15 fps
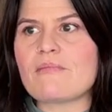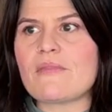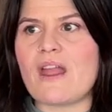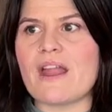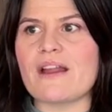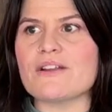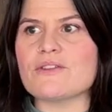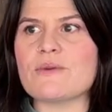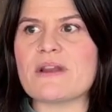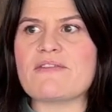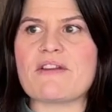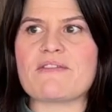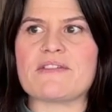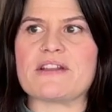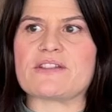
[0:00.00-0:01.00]
I got
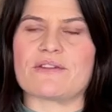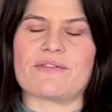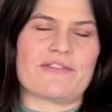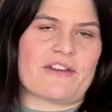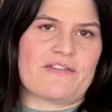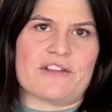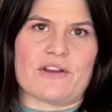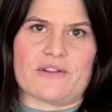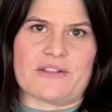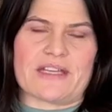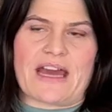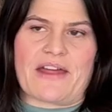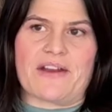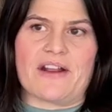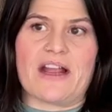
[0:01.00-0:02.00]
25 of each, so 50
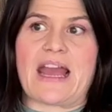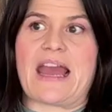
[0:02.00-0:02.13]
altogether.